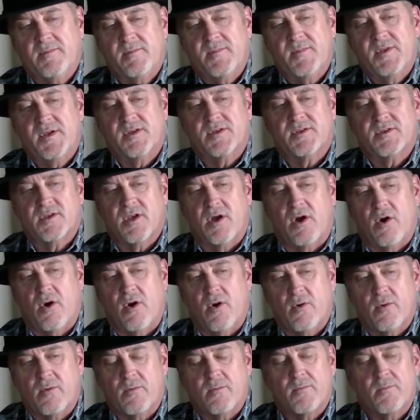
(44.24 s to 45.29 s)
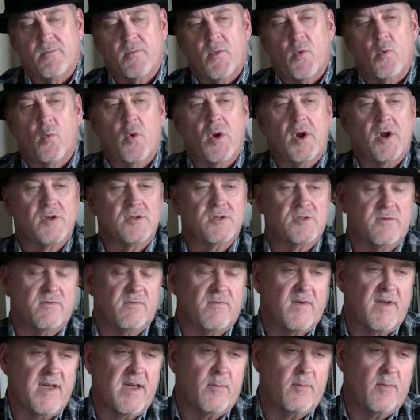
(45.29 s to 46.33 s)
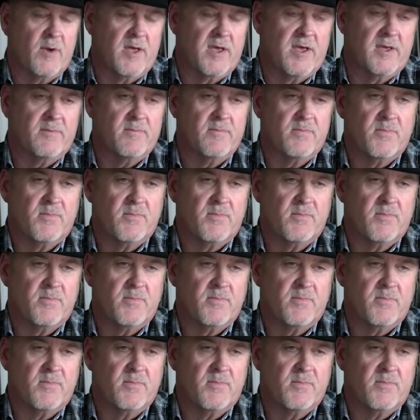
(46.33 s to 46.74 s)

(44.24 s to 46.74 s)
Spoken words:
this song, "Where's the Family,"